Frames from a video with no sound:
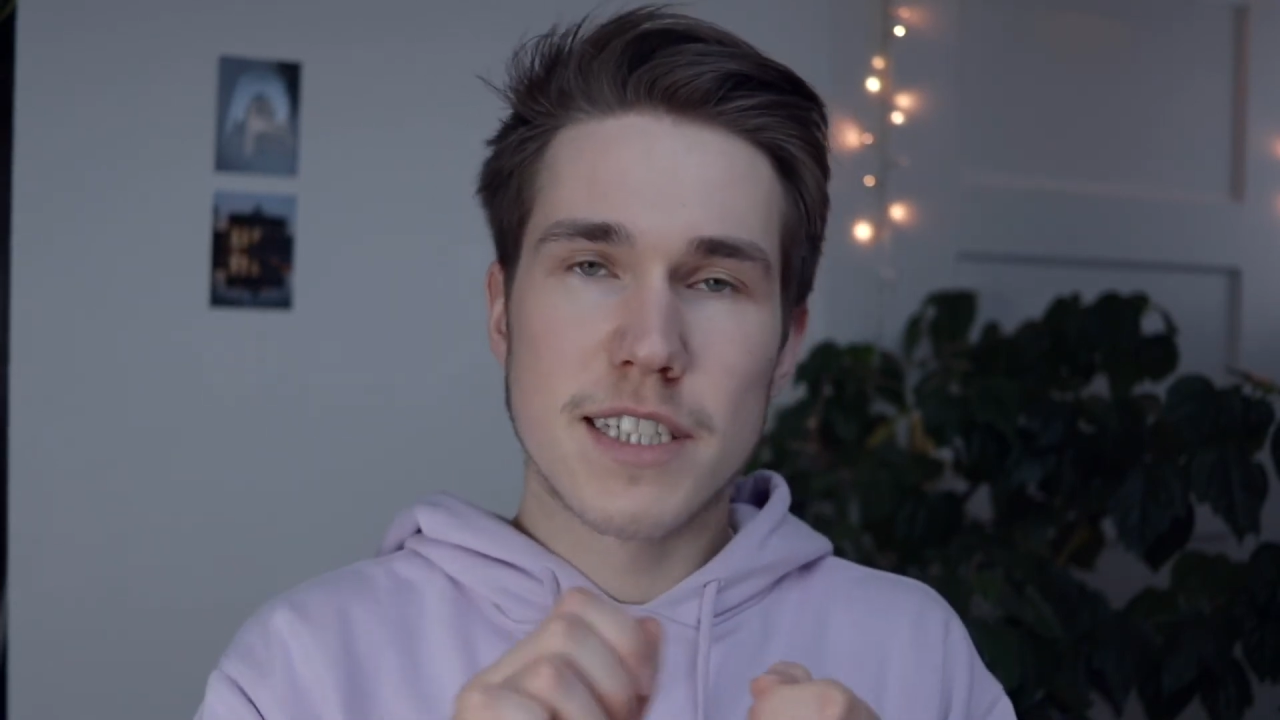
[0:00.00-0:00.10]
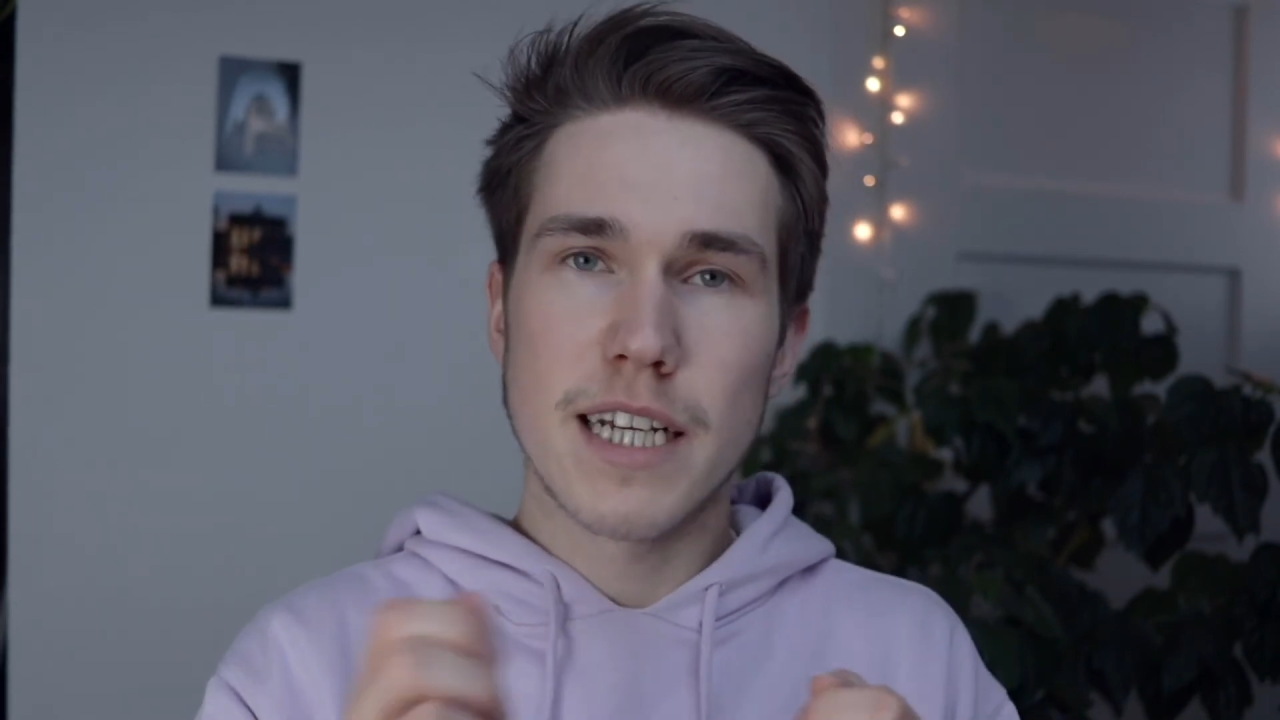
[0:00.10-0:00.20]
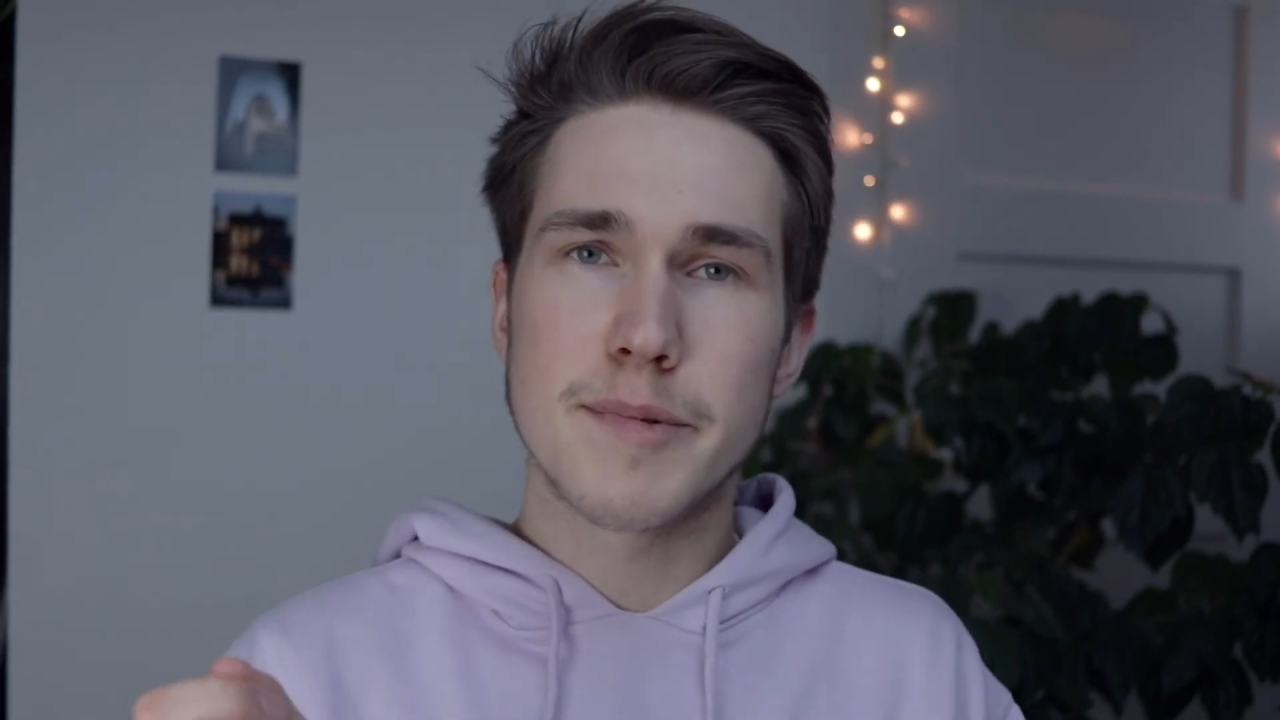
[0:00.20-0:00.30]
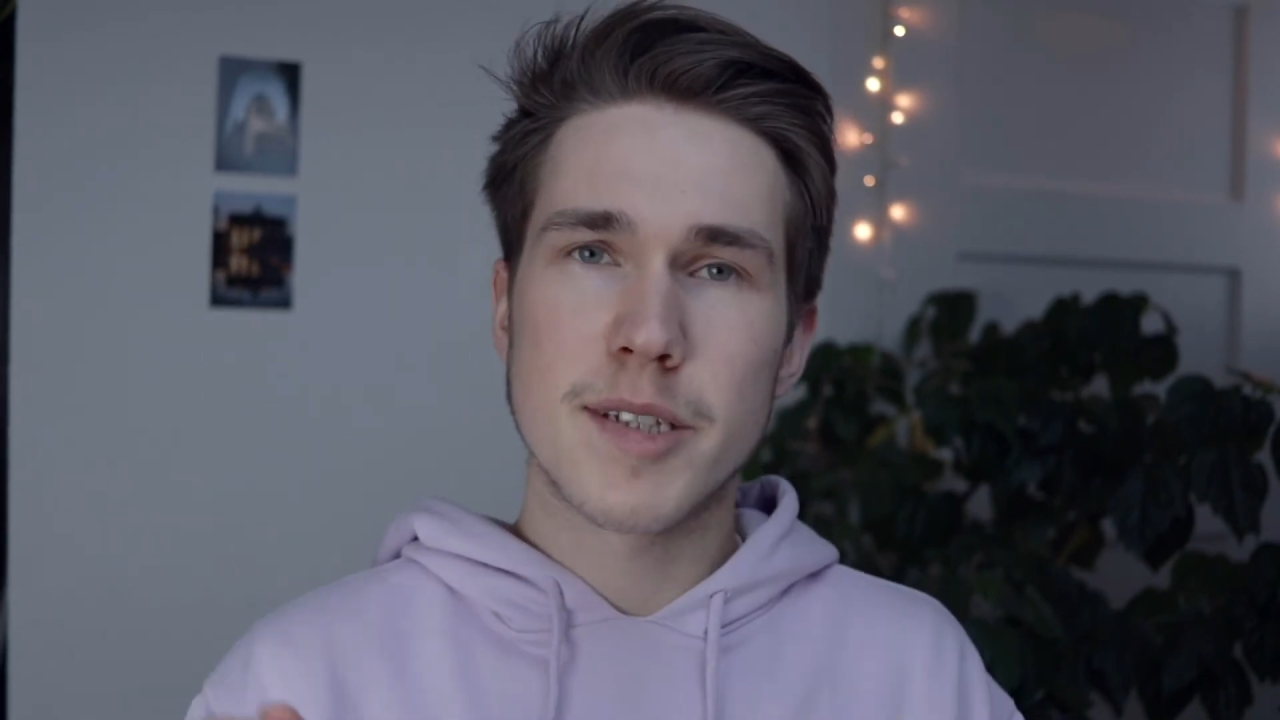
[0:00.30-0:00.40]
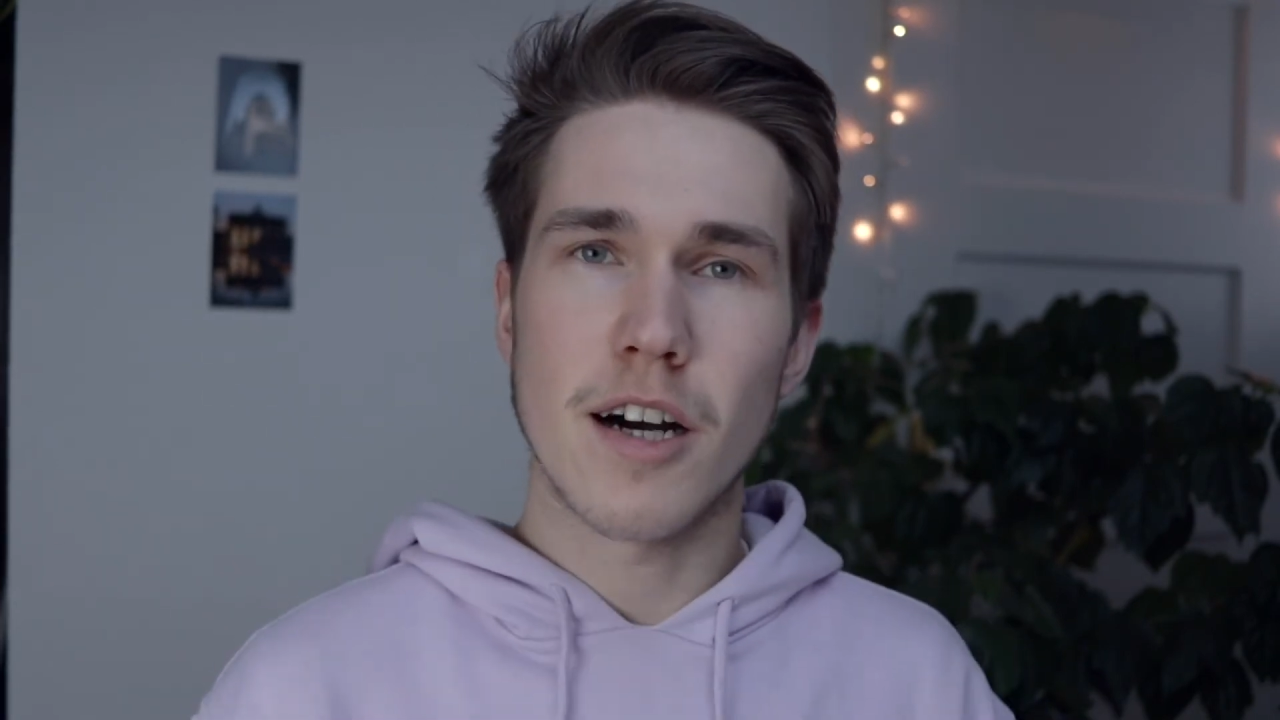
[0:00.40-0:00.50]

chips